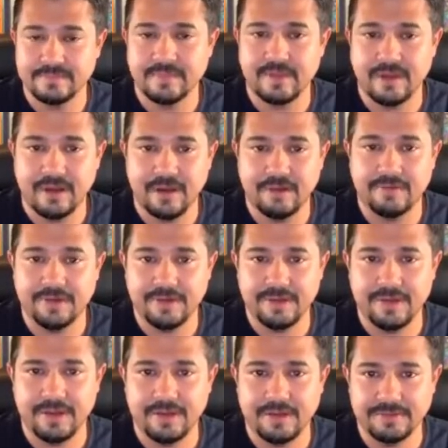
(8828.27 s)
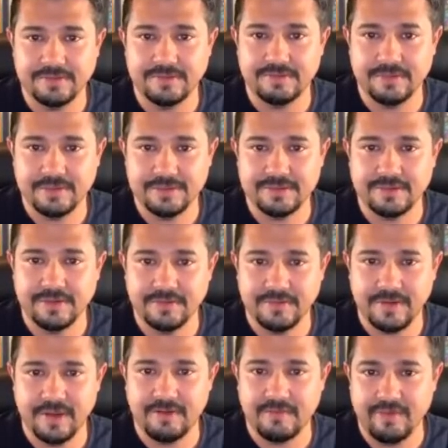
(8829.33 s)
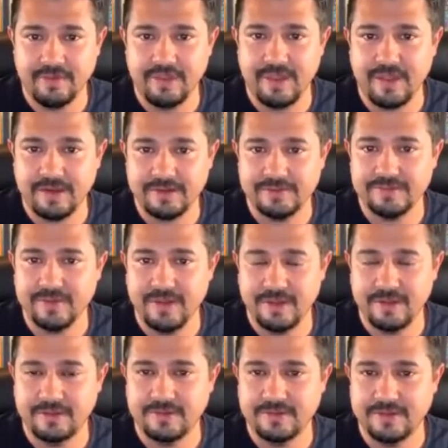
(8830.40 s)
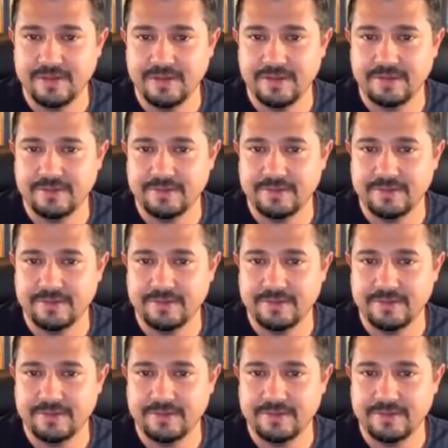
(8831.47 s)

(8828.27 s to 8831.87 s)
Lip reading: All right, 1 in 100, 125 on that as well. Okay.